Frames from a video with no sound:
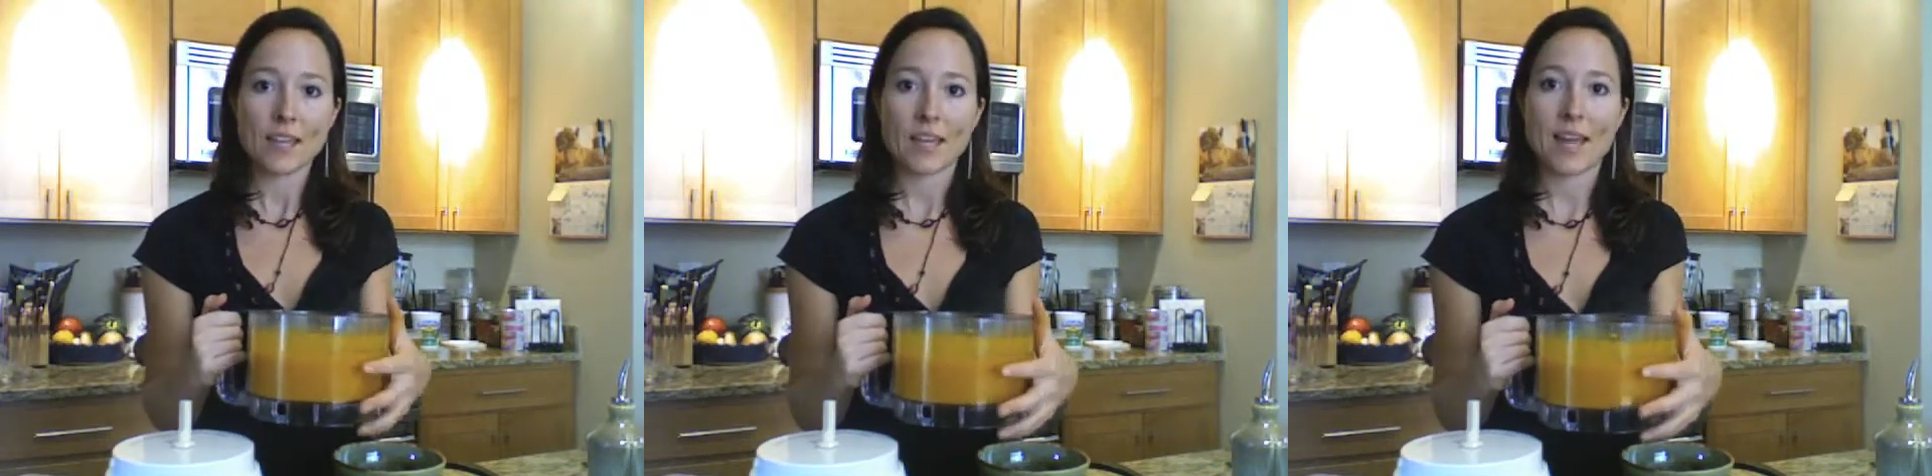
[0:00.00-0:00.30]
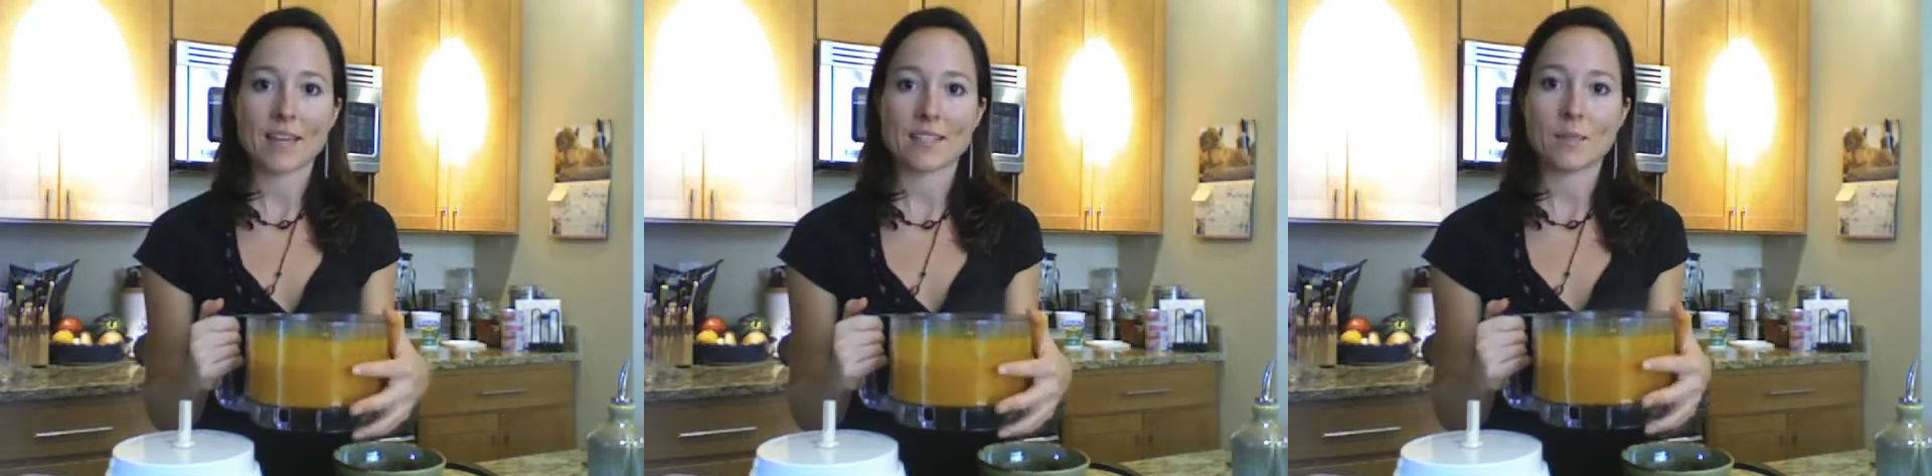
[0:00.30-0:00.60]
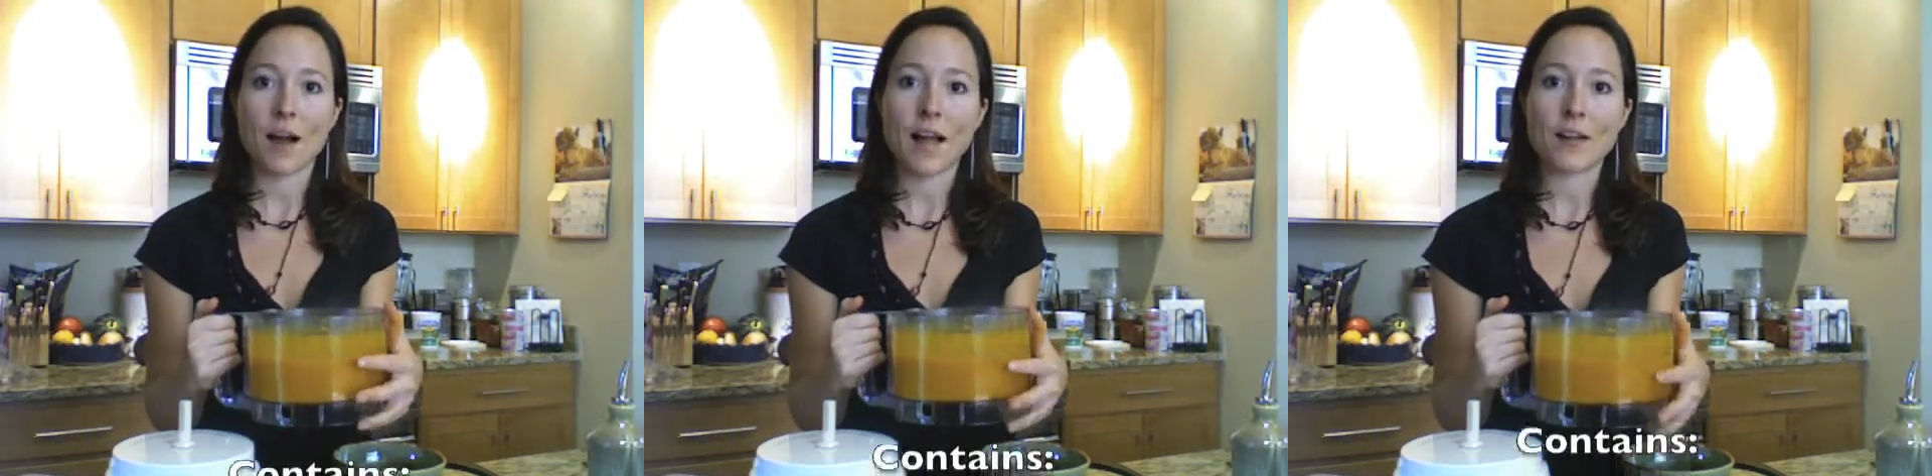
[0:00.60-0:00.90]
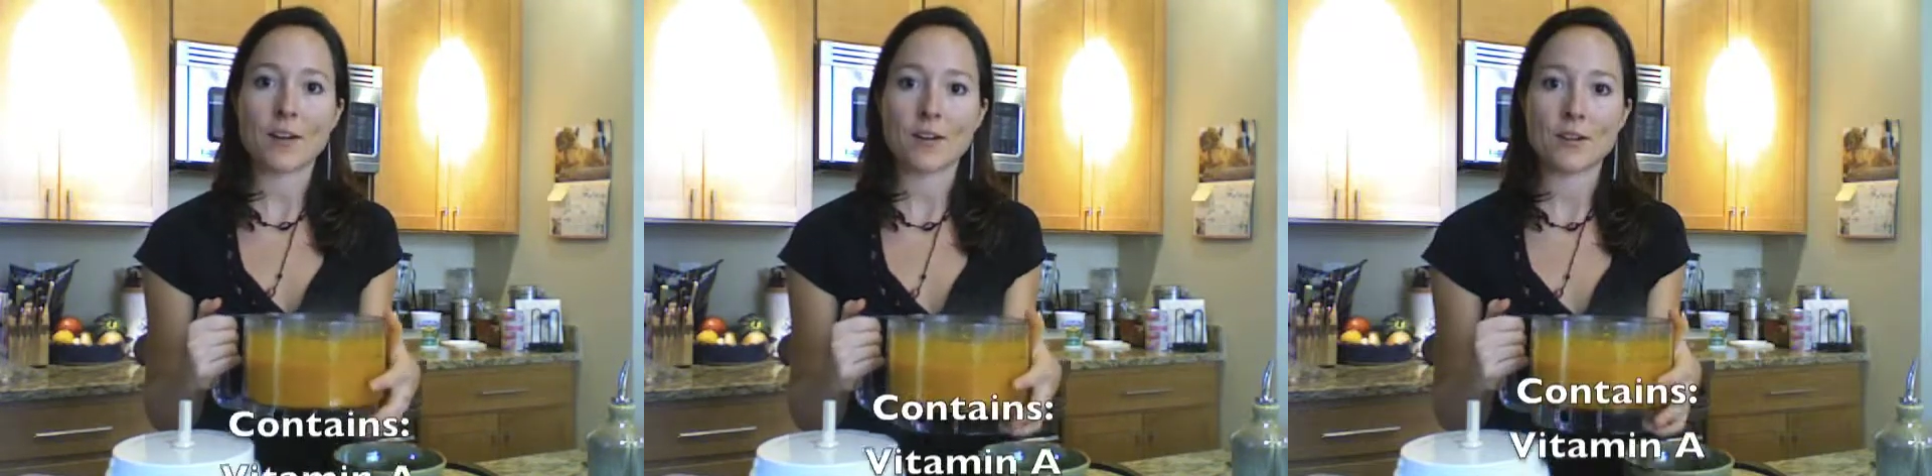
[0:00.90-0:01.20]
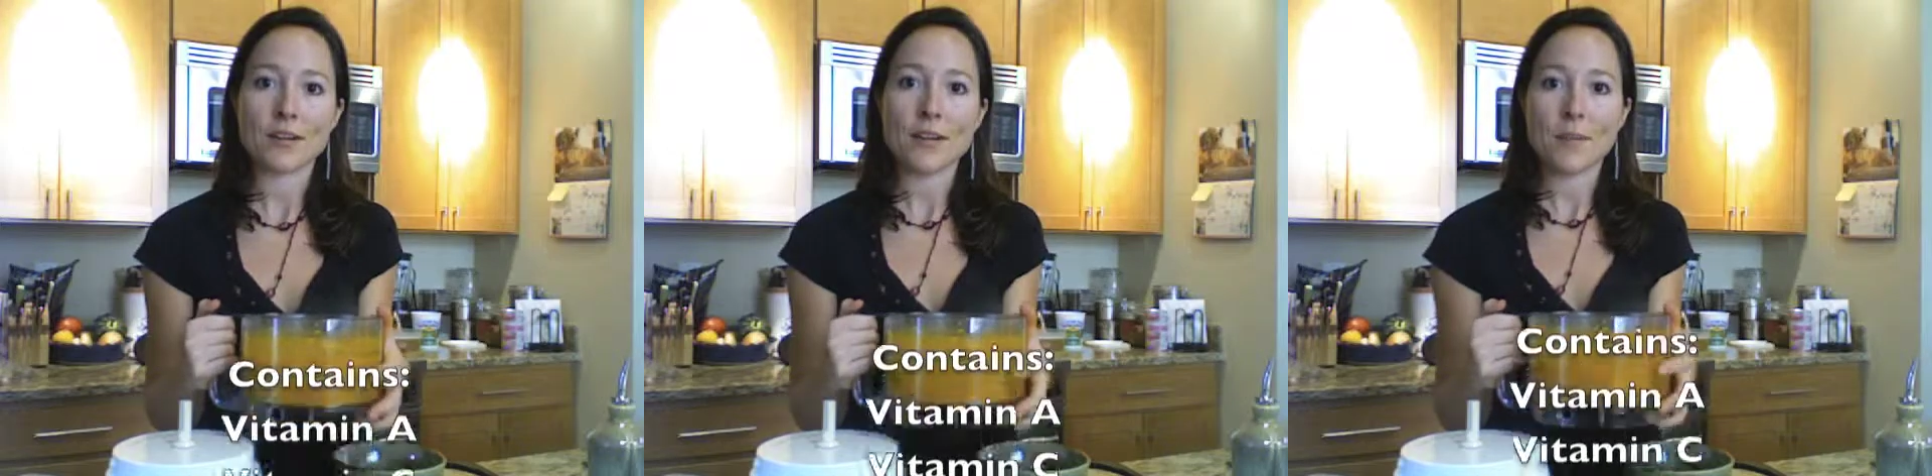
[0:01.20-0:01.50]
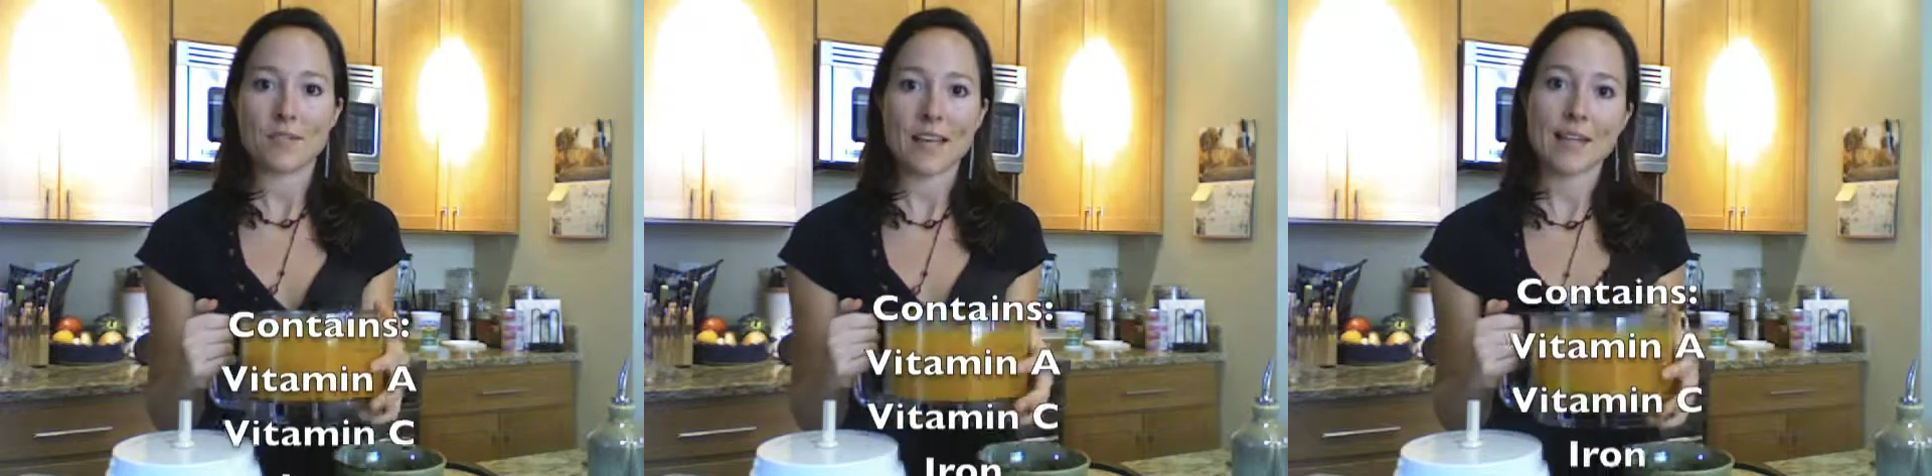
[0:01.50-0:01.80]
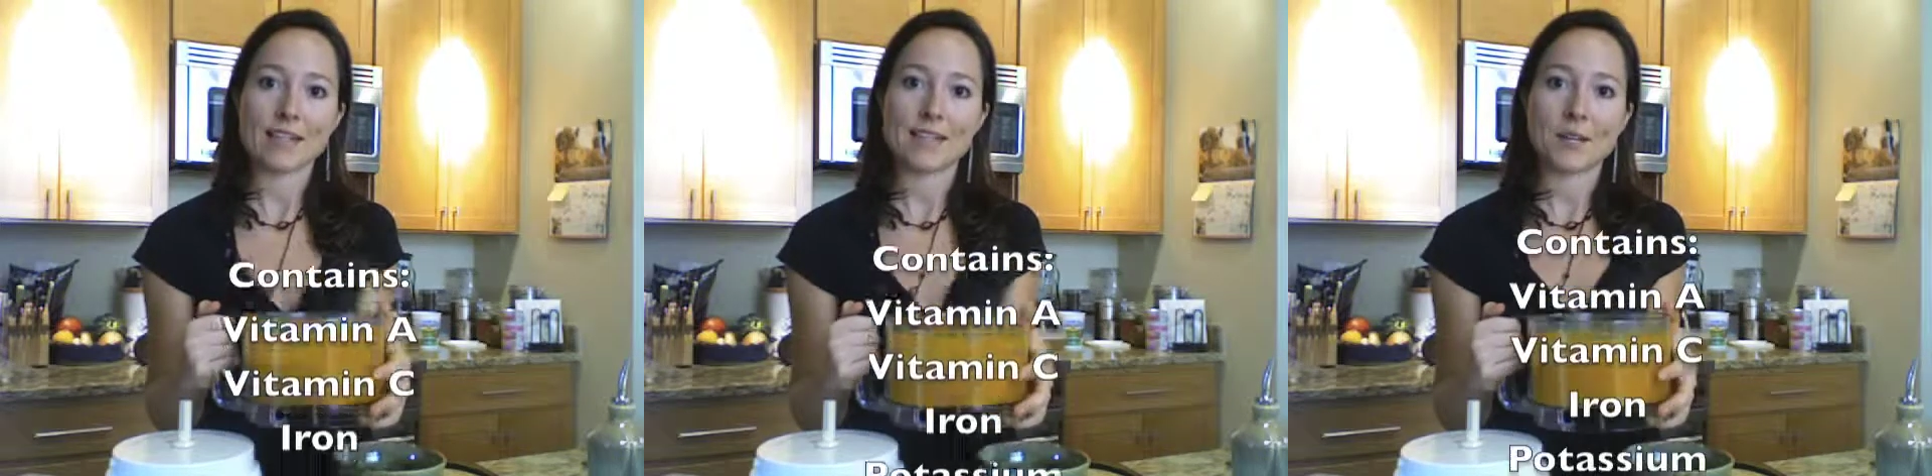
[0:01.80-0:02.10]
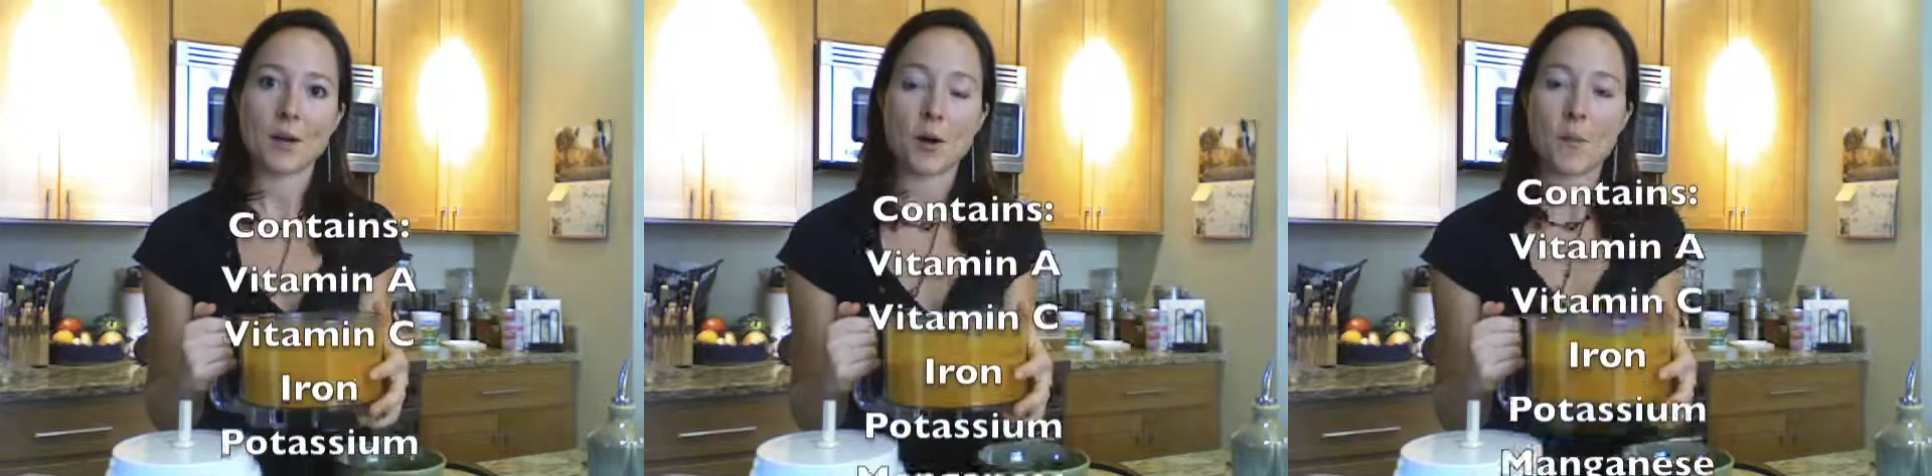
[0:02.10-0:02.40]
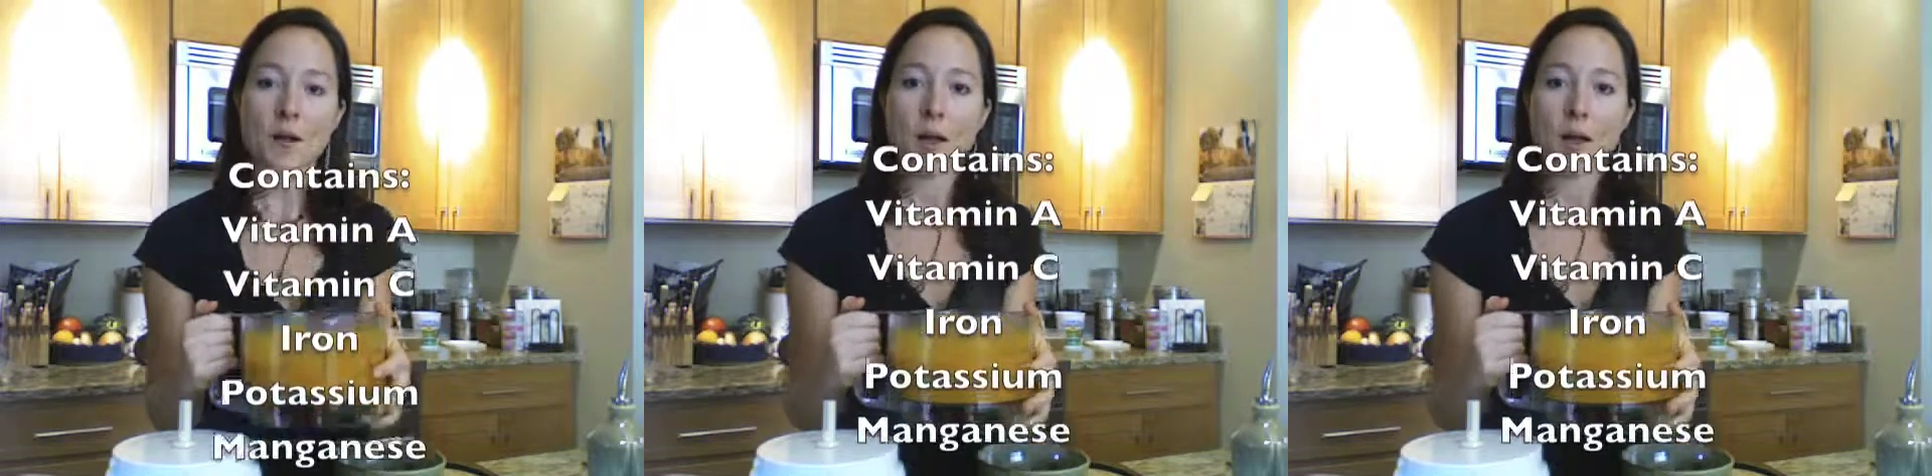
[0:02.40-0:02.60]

It has some iron, potassium,